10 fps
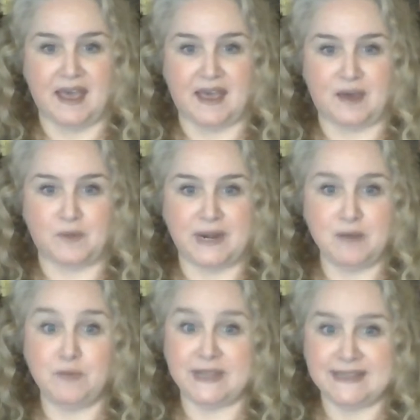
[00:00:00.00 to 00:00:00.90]
What I
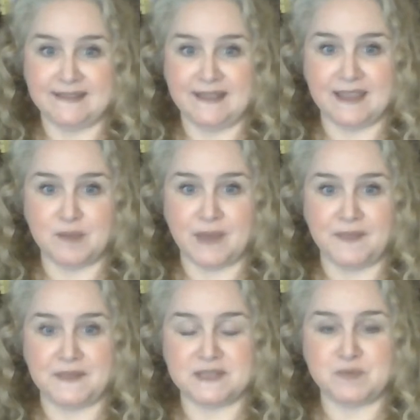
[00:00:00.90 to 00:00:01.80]
really like
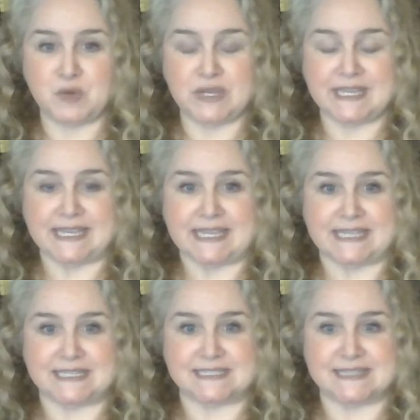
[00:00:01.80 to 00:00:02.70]
about this book
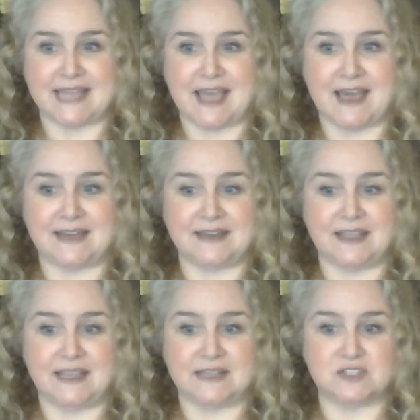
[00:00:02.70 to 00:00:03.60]
is that
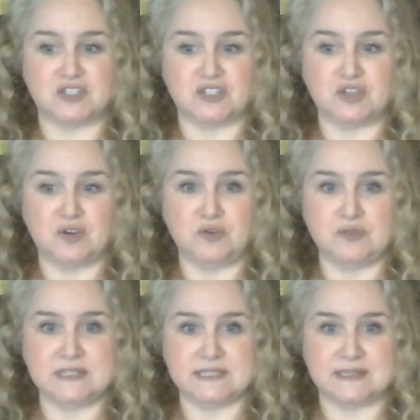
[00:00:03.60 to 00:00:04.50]
it
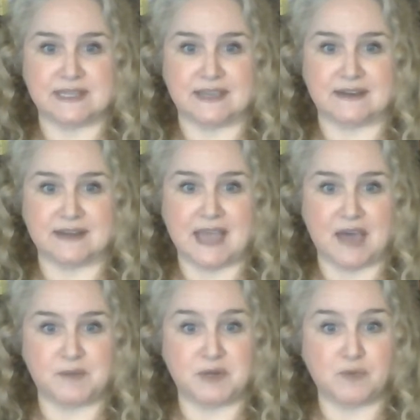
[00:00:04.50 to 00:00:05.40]
shows the
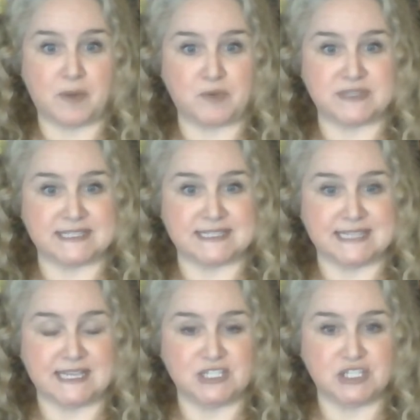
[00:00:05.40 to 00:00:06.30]
uncommon
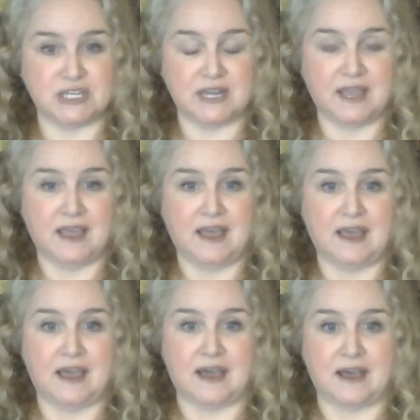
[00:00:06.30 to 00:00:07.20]
representation
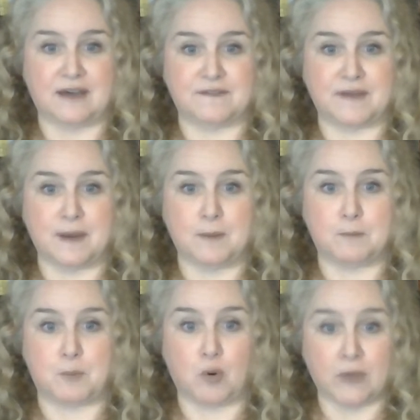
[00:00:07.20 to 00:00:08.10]
of
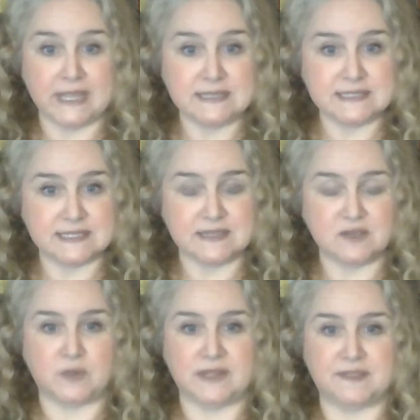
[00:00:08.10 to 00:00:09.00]
boys
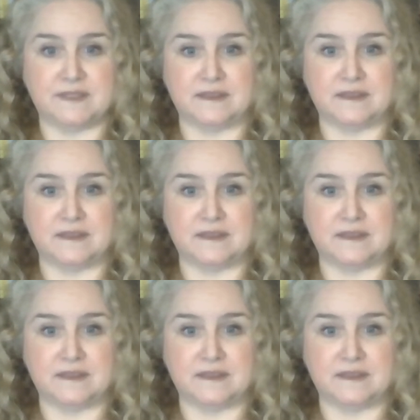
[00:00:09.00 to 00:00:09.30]
with,